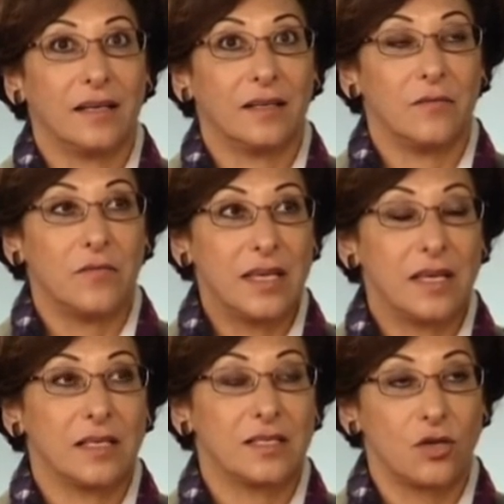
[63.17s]
uh,
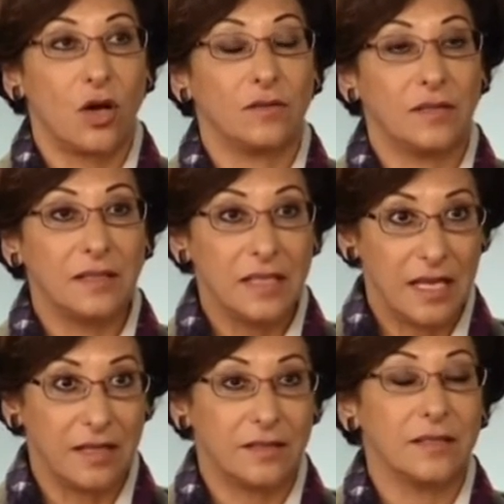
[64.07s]
we saw the
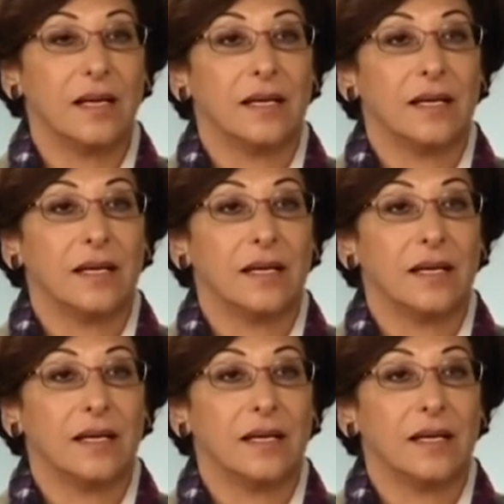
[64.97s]
need,